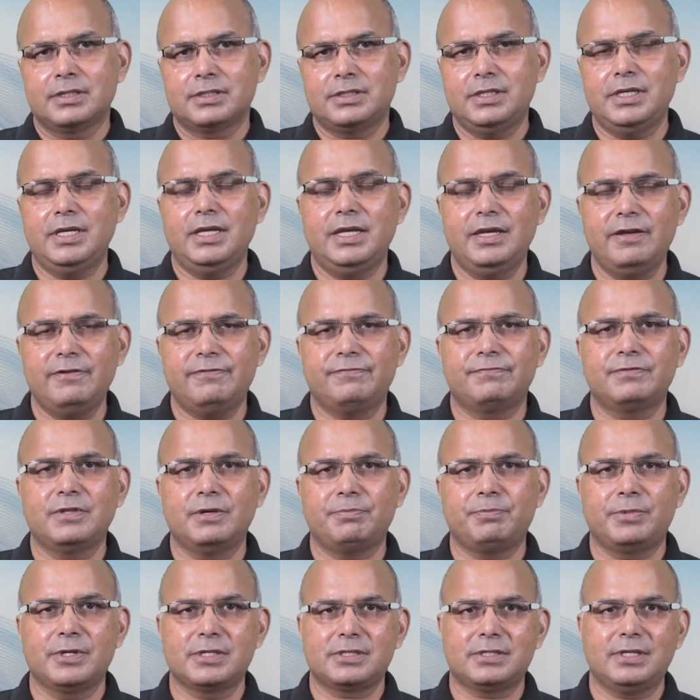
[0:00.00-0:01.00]
See, if
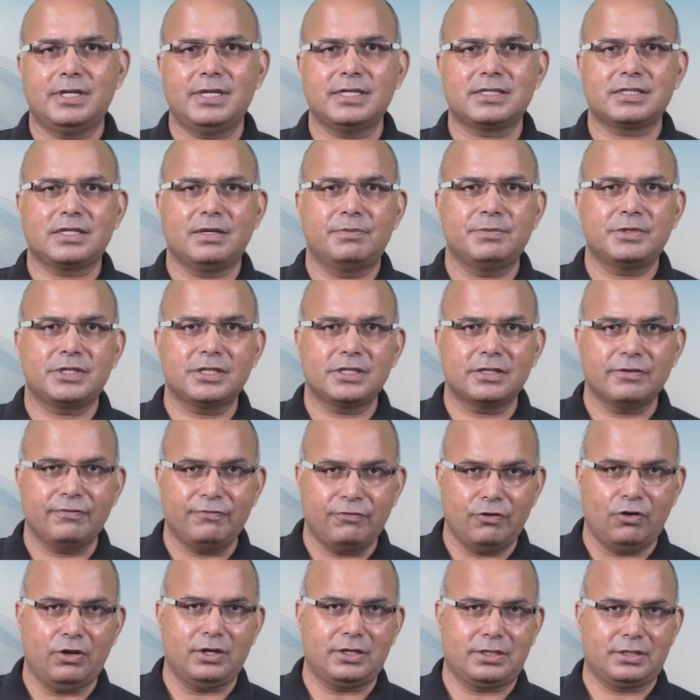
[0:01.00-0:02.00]
the person has committed a
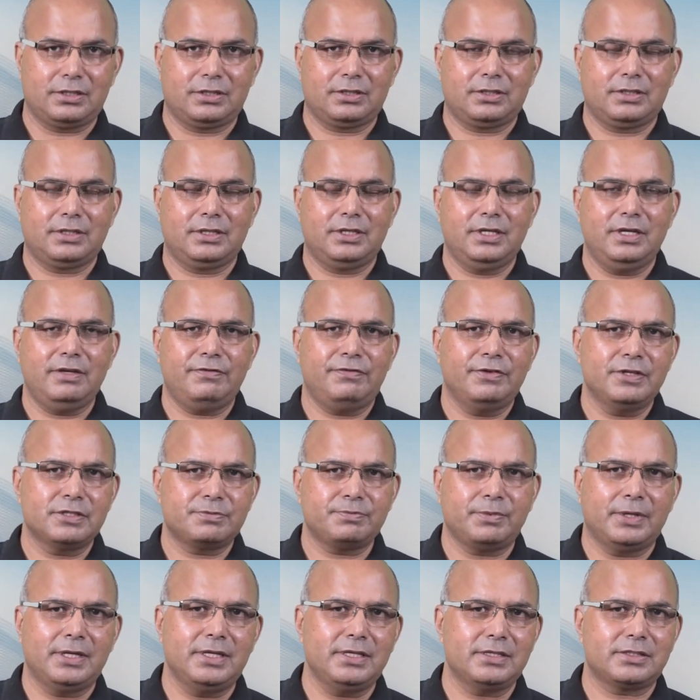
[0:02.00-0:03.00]
fault, if he
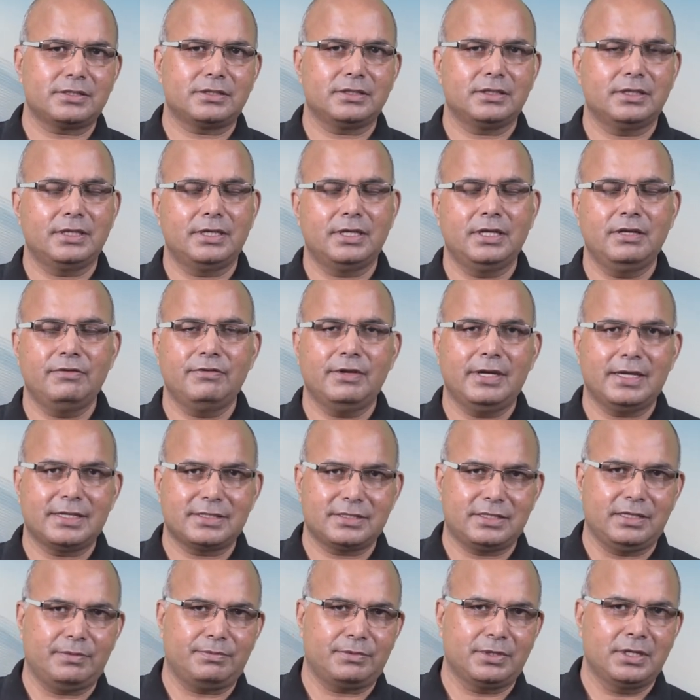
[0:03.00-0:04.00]
is punished, he will
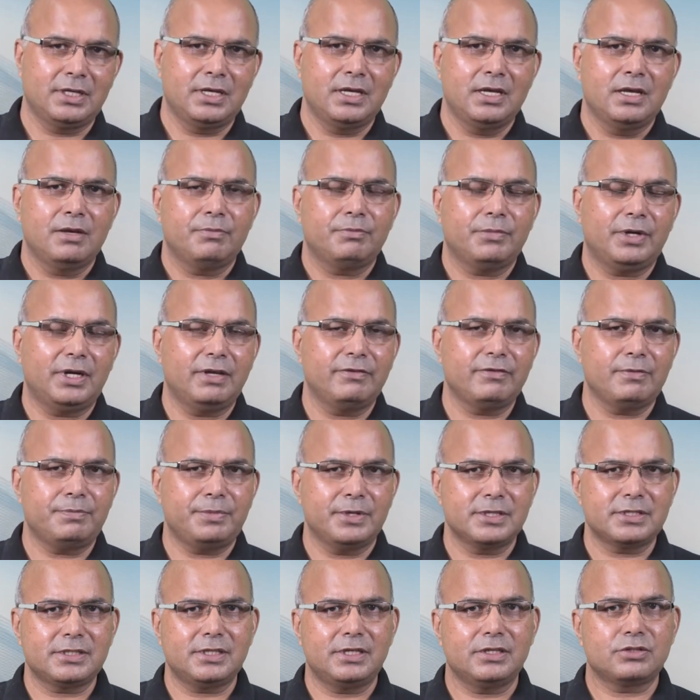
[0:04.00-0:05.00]
accept. But if a
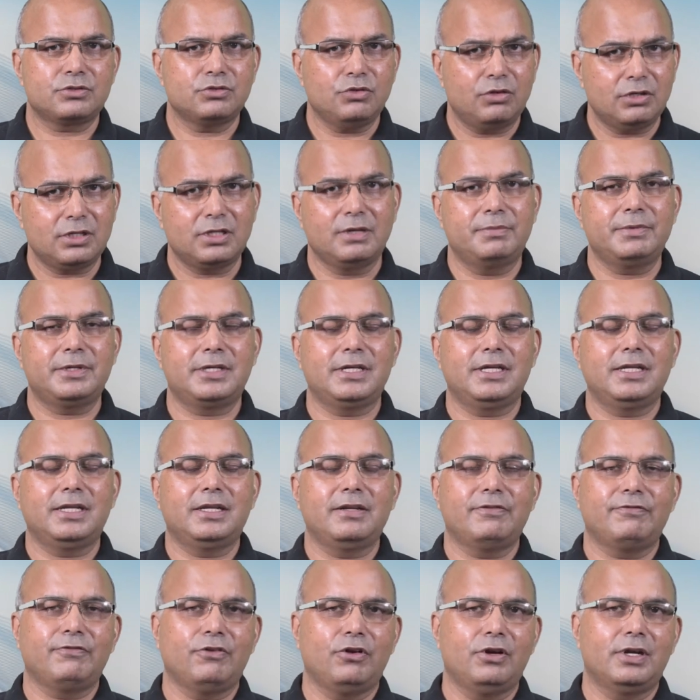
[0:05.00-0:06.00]
person has not committed
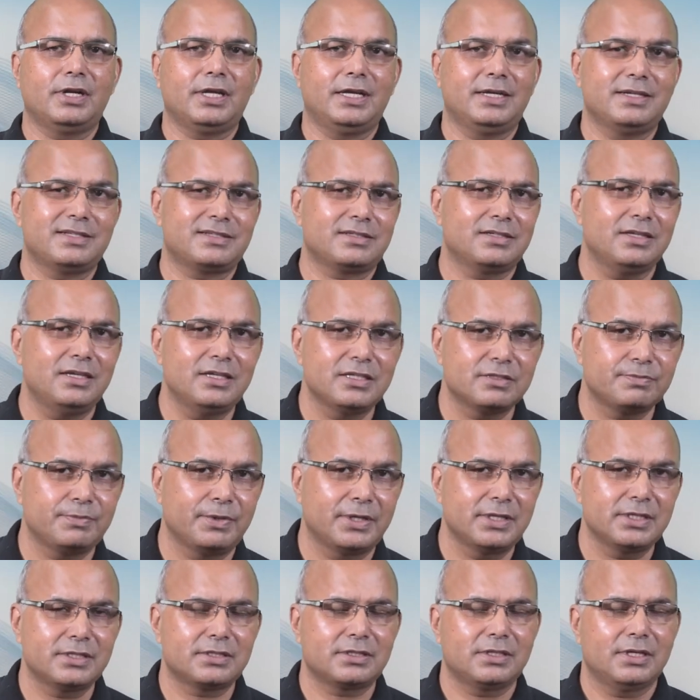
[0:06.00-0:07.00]
any fault and still is
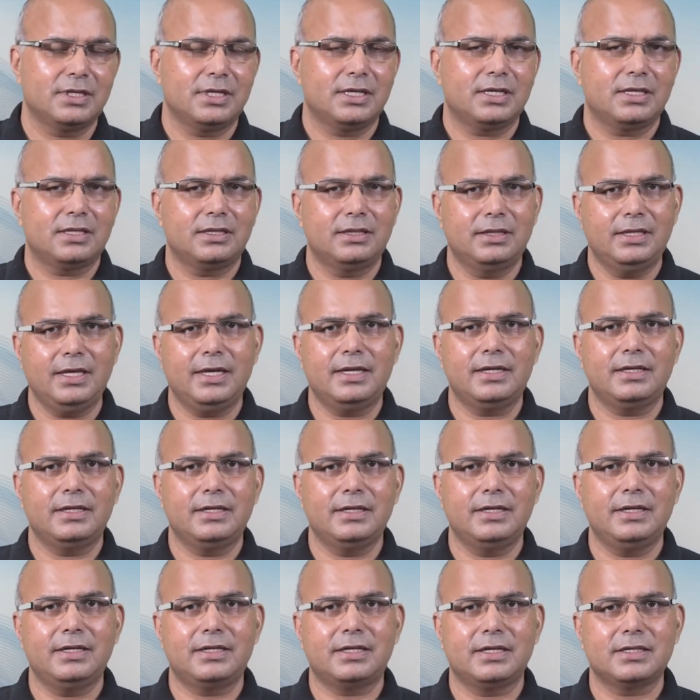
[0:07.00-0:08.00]
punished,
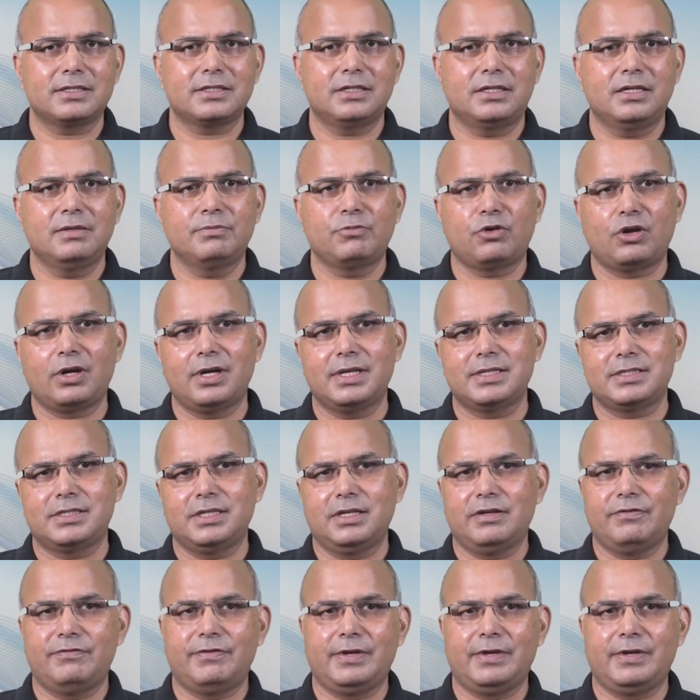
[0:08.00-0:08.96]
then it has a demoralizing